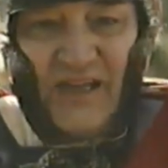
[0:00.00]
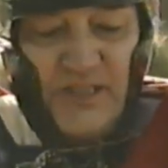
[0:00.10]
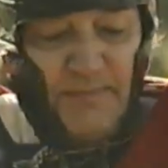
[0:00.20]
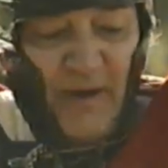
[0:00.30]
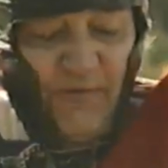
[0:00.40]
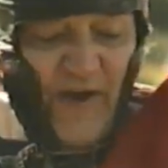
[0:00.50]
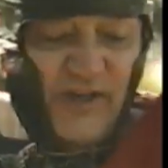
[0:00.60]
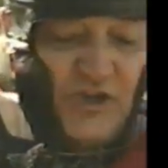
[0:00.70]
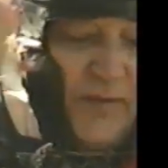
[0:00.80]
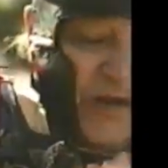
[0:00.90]
And this
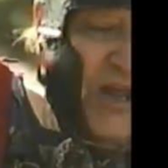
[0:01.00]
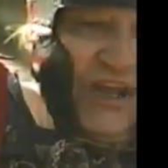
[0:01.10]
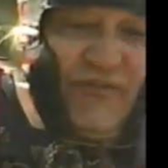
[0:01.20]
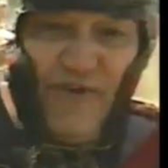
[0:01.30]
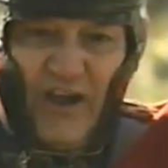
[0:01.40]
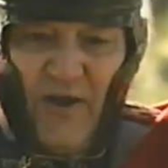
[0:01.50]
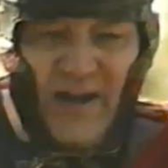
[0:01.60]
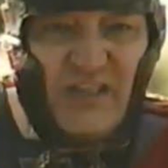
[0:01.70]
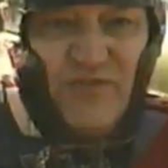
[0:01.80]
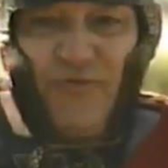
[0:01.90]
big fat German, he
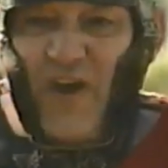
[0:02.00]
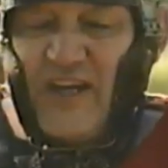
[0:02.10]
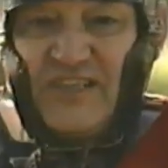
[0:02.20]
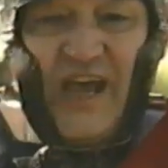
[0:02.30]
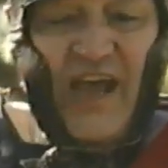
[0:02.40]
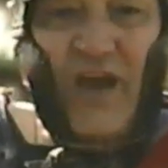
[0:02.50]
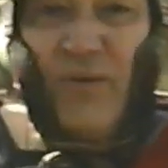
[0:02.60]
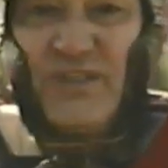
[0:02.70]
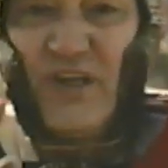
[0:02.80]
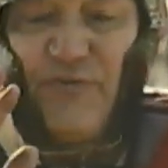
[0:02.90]
fell on his face.
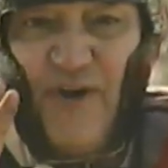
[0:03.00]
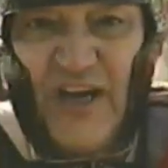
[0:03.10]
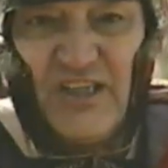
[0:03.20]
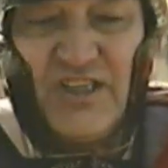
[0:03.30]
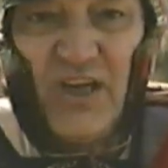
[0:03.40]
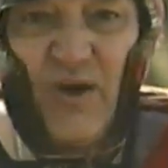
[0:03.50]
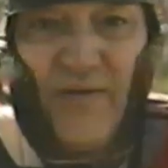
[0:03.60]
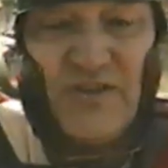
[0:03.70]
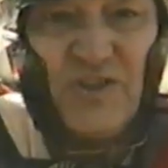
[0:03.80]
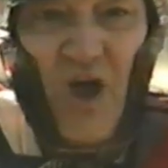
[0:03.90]
It was the funniest
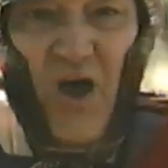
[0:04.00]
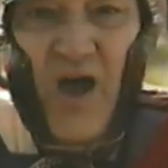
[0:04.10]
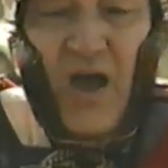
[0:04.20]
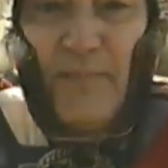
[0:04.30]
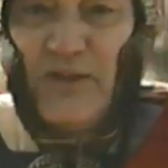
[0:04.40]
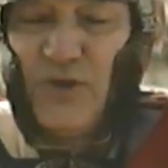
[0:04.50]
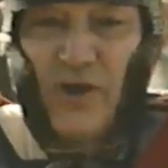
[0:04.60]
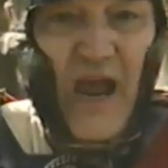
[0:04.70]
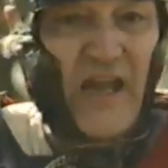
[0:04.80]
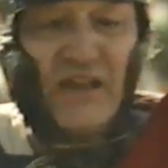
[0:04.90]
thing you ever saw,
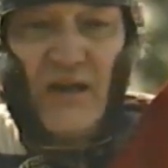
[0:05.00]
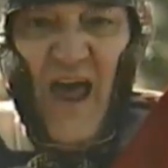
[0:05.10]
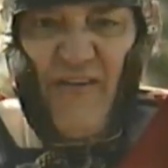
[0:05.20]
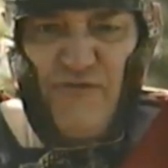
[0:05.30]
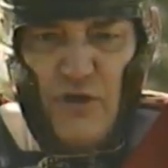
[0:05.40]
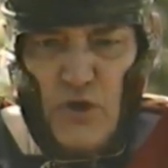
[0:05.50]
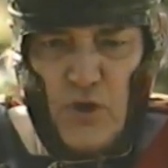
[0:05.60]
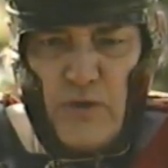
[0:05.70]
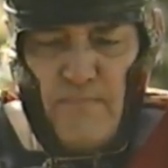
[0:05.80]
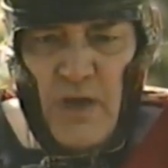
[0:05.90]
but you can't laugh.
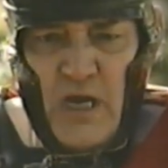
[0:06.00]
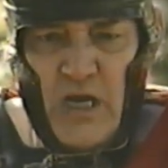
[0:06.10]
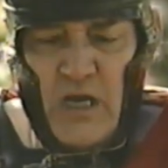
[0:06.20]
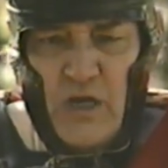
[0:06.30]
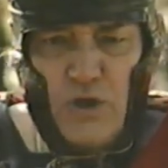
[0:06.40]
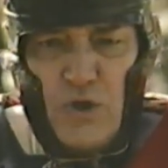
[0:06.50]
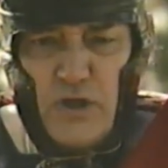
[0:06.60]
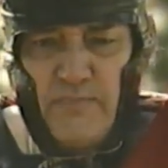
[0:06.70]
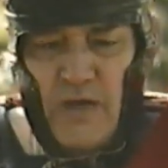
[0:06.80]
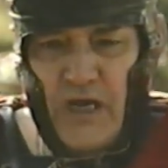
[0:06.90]
Look mean,
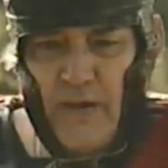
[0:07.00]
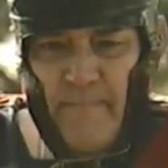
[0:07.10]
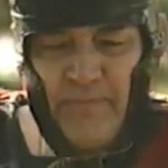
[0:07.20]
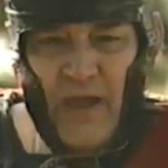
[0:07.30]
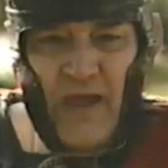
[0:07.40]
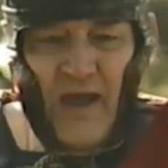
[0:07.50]
look mean.